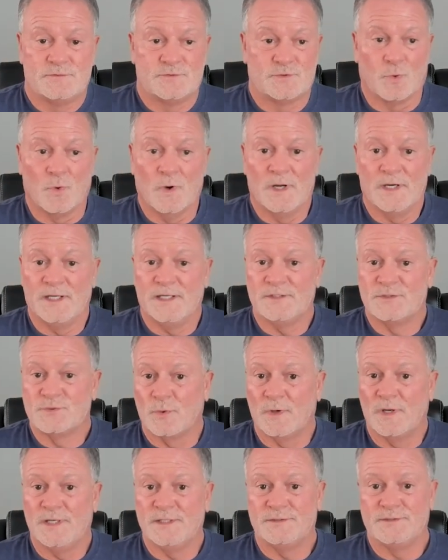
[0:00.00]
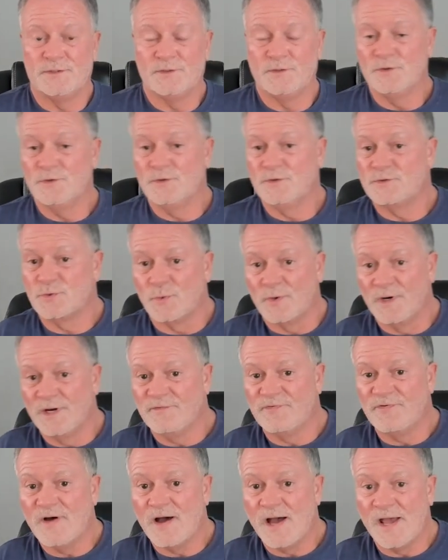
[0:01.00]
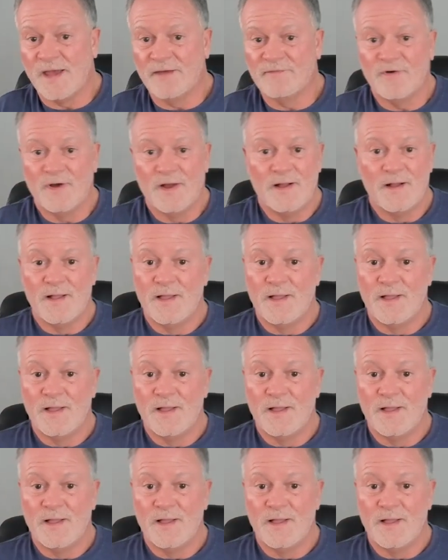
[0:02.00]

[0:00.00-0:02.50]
20, 22, 25,